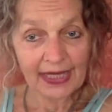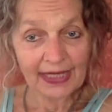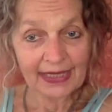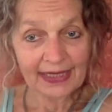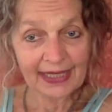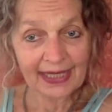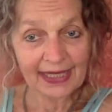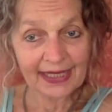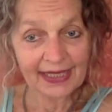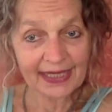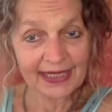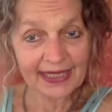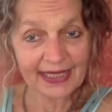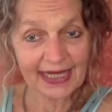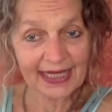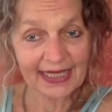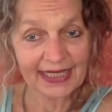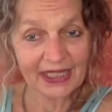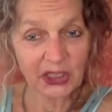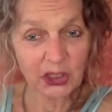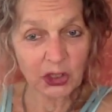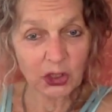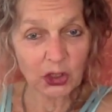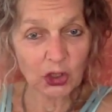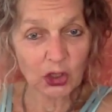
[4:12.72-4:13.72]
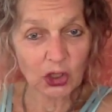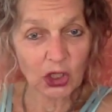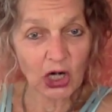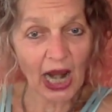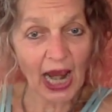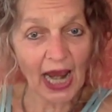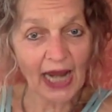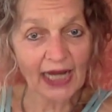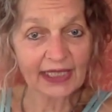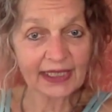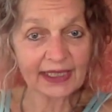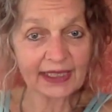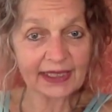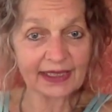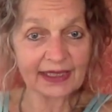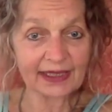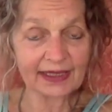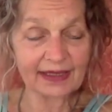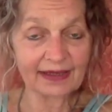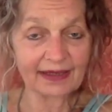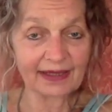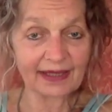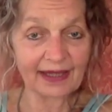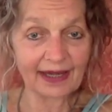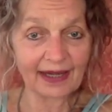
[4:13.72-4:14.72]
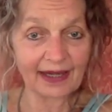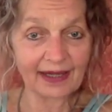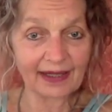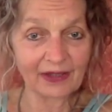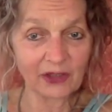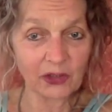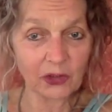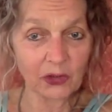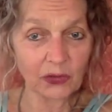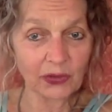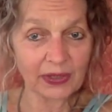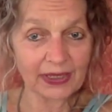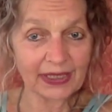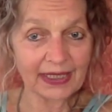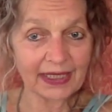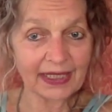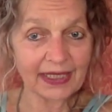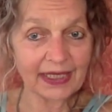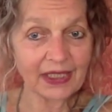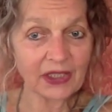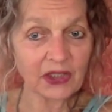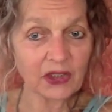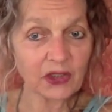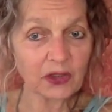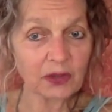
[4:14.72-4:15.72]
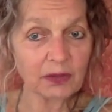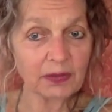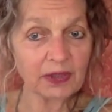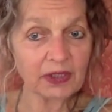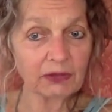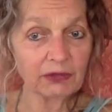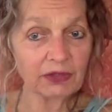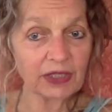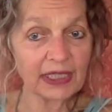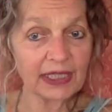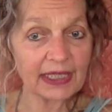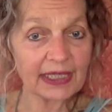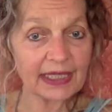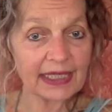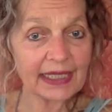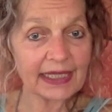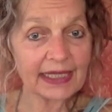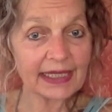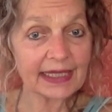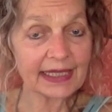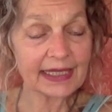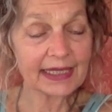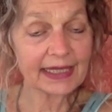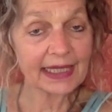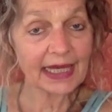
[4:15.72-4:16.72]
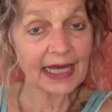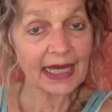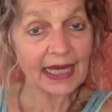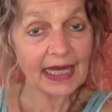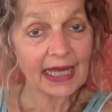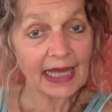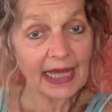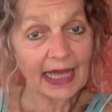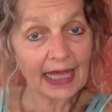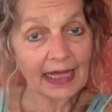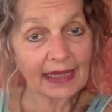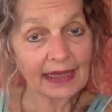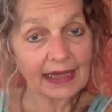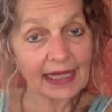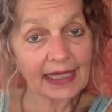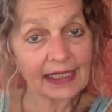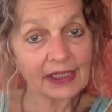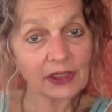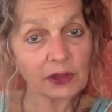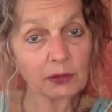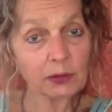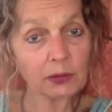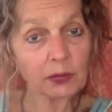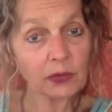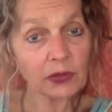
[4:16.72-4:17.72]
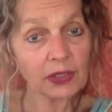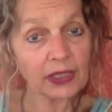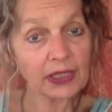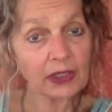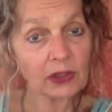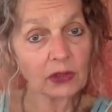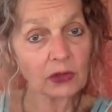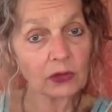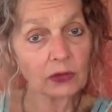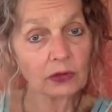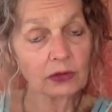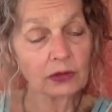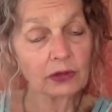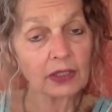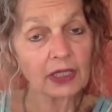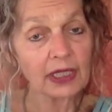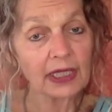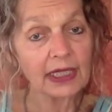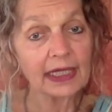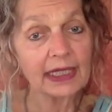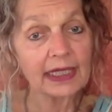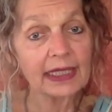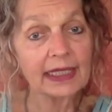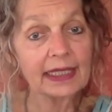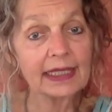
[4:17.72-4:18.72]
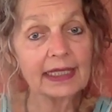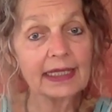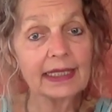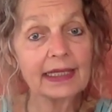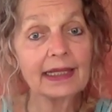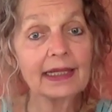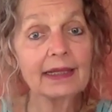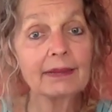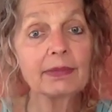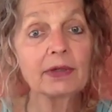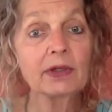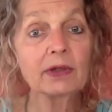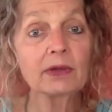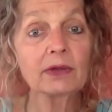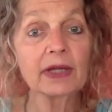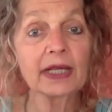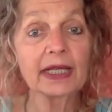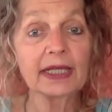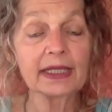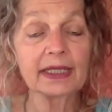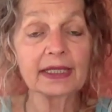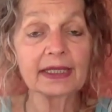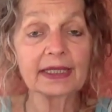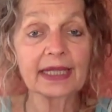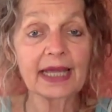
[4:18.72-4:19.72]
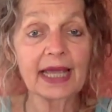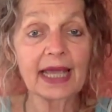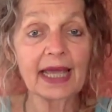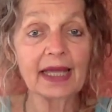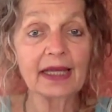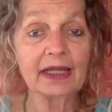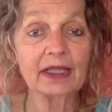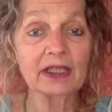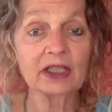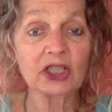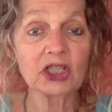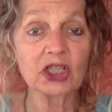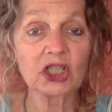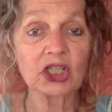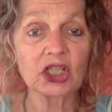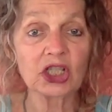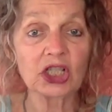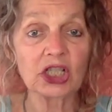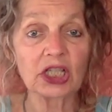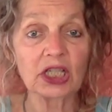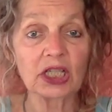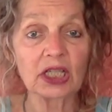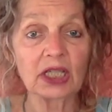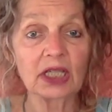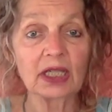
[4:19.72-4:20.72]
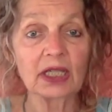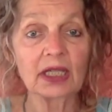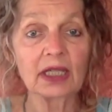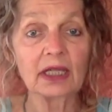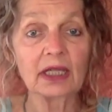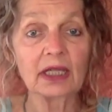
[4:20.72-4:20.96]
that is contracted in there. So it needs to be released. And then you bring your liberated energy